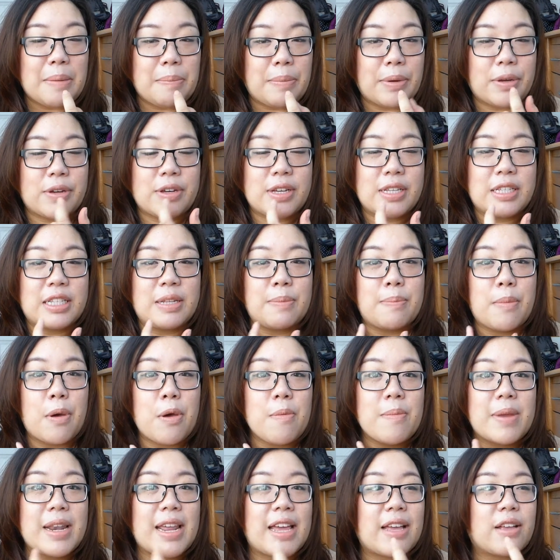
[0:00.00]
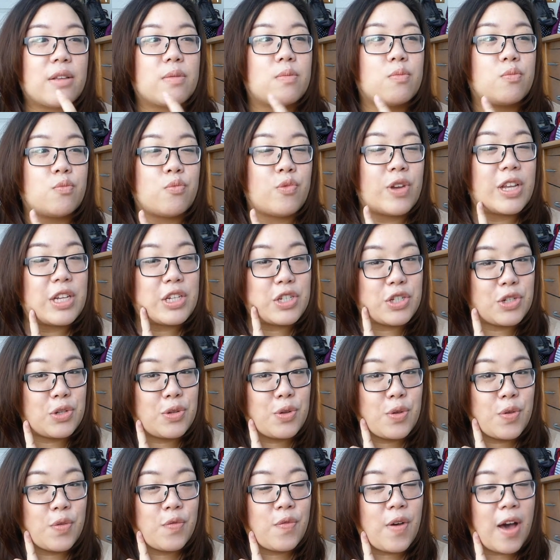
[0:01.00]
because the moment it reached
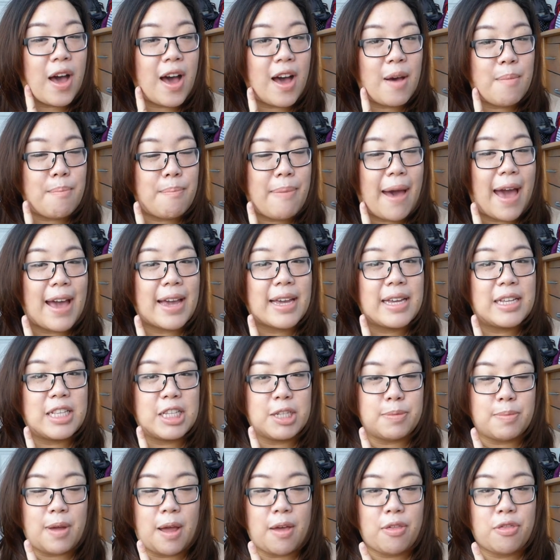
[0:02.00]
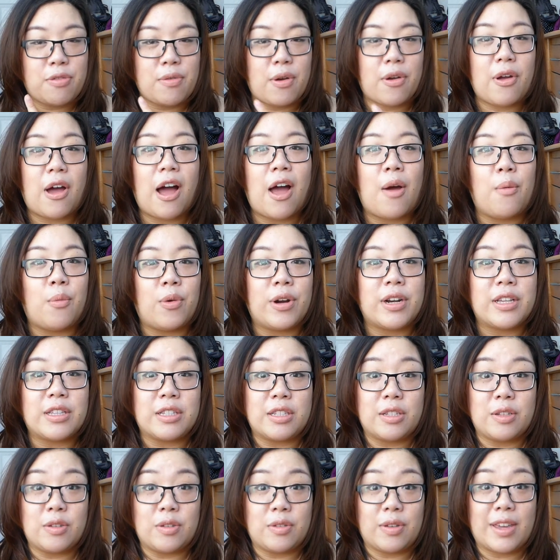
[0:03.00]
too far back into my throat, I wanted
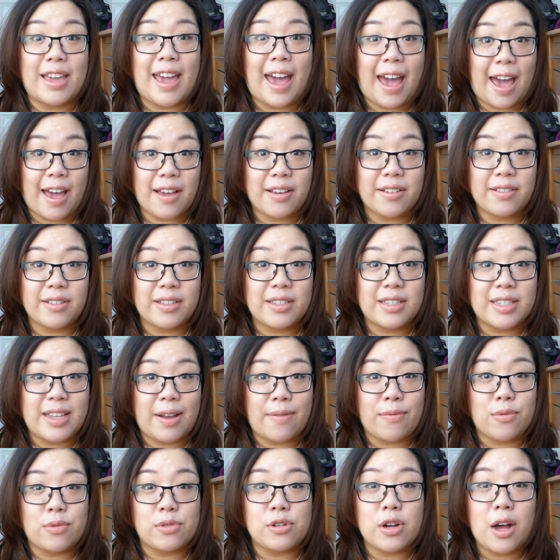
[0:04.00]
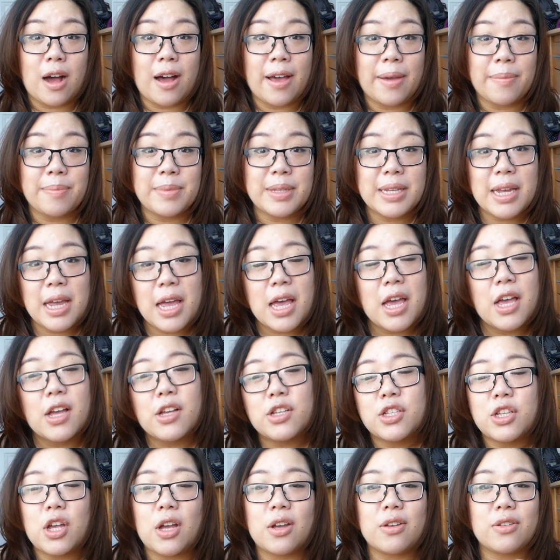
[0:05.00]
to gag several times.
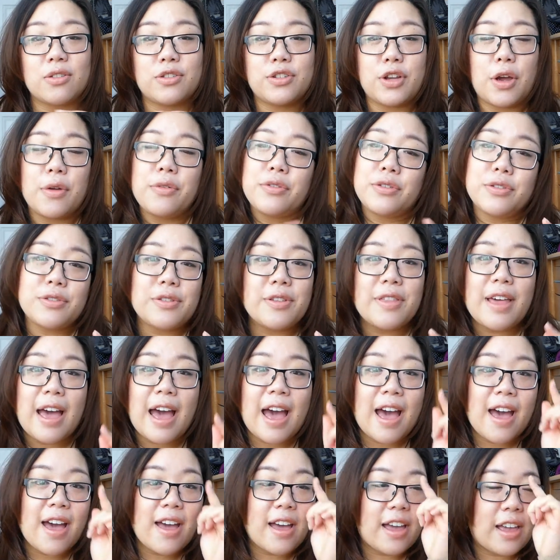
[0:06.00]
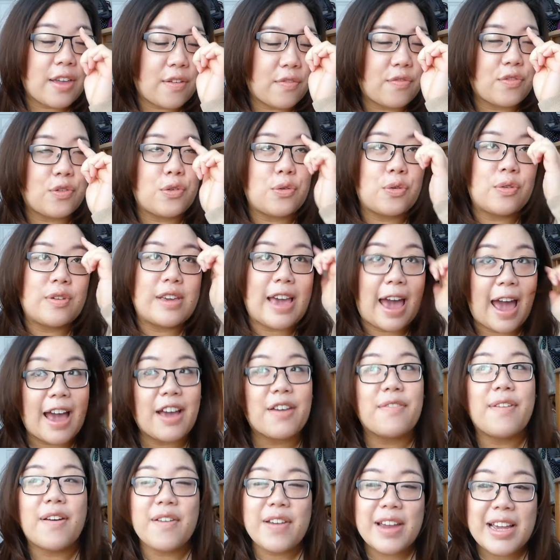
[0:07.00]
So don't do that if you
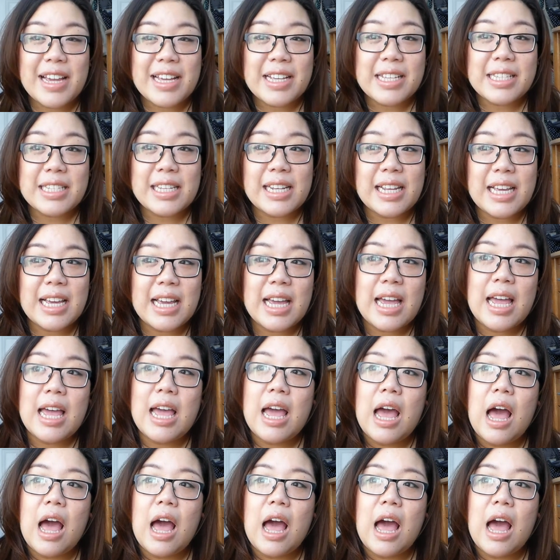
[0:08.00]
gag very easily.